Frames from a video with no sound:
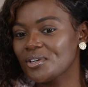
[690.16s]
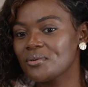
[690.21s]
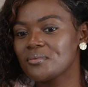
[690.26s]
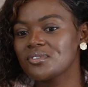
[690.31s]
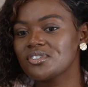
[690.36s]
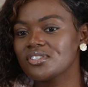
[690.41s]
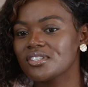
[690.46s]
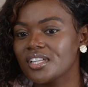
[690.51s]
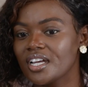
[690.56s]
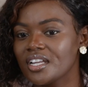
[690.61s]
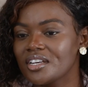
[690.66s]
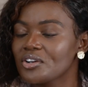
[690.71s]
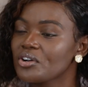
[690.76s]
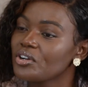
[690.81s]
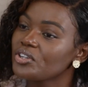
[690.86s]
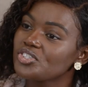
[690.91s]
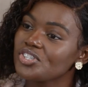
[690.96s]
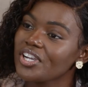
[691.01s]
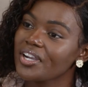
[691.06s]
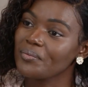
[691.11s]
So we just signed a
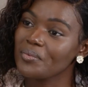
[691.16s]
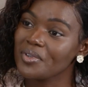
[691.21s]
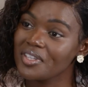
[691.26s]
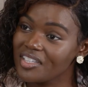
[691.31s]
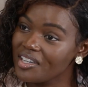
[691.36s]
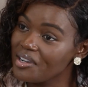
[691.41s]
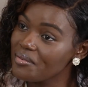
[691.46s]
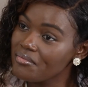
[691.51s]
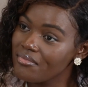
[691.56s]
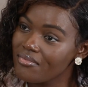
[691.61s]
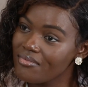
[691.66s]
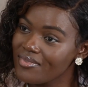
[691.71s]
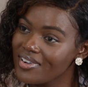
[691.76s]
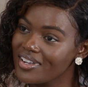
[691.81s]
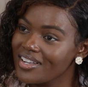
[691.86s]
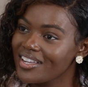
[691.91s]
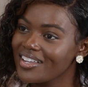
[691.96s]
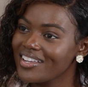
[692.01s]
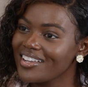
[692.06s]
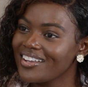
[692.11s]
contract with them.
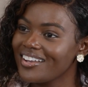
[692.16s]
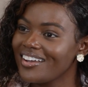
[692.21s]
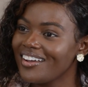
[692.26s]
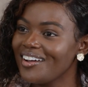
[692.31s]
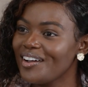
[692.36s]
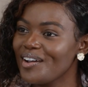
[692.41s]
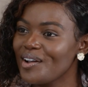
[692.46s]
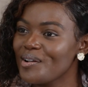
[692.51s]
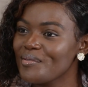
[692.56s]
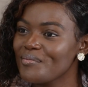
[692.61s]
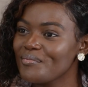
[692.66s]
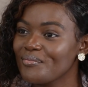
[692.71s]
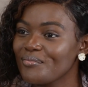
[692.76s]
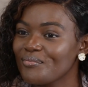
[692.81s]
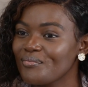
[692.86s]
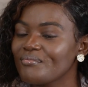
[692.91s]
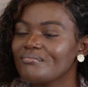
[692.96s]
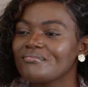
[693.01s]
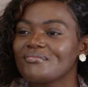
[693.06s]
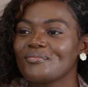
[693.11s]

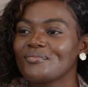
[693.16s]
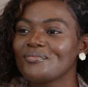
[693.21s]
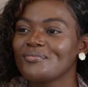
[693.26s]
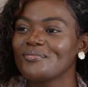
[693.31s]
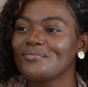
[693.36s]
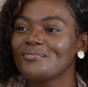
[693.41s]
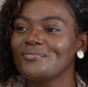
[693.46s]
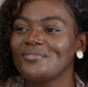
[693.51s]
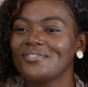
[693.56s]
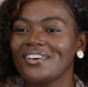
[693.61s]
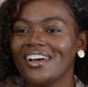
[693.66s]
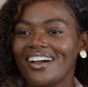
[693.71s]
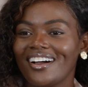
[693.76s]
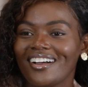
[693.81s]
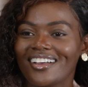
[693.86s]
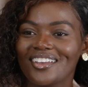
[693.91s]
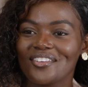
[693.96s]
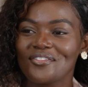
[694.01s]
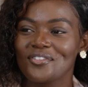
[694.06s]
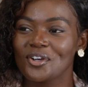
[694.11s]

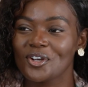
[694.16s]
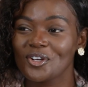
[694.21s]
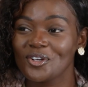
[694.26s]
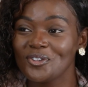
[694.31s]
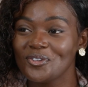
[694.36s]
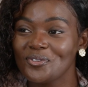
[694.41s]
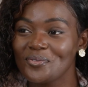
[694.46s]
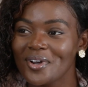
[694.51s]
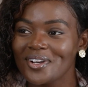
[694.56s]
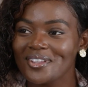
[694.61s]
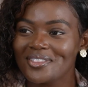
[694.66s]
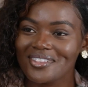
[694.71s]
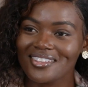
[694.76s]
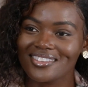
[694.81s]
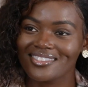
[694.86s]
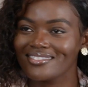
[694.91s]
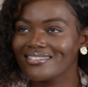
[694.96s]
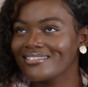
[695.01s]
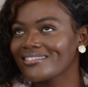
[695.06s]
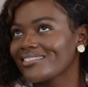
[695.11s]
I'll give you a clue, one of
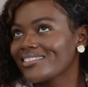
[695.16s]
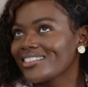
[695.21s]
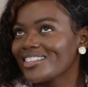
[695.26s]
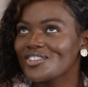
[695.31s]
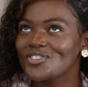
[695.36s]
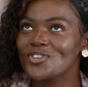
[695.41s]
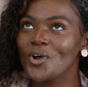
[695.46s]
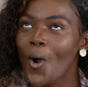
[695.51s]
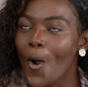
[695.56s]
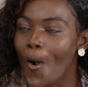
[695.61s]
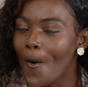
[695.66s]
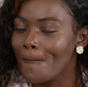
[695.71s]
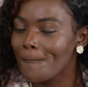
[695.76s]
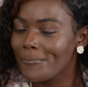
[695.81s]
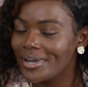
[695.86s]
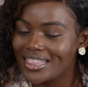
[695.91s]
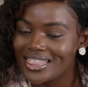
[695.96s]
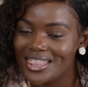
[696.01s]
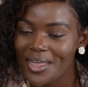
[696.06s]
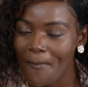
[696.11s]
the top,
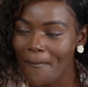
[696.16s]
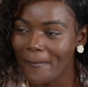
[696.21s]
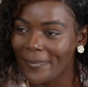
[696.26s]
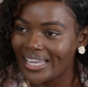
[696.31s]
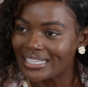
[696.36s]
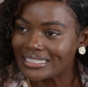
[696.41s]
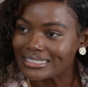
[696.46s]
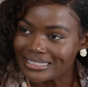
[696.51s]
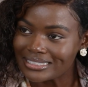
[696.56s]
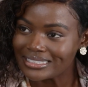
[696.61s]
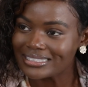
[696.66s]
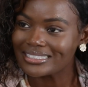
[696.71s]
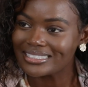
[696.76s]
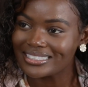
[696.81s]
the best.